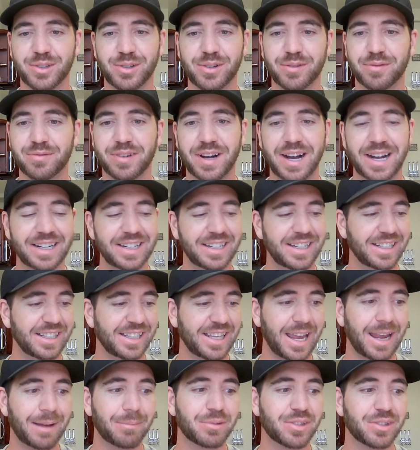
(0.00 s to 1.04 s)
You can find it at
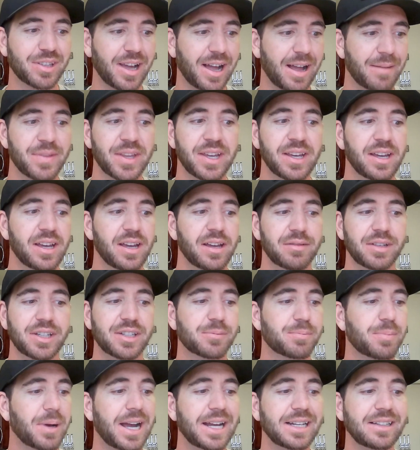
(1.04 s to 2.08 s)
Game Time
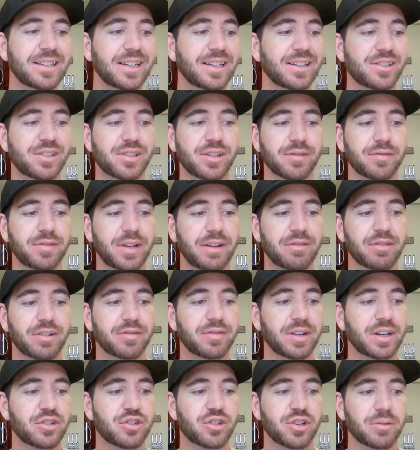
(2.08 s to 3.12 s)
because buying tickets to your favorite
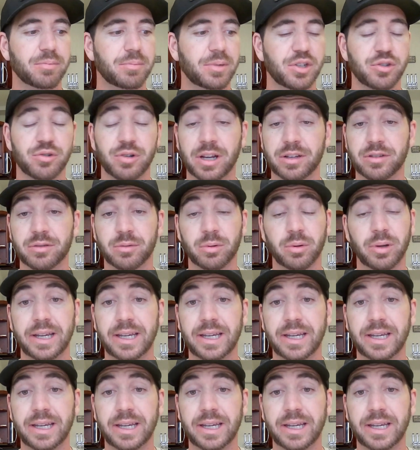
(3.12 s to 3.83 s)
events shouldn't be stressful.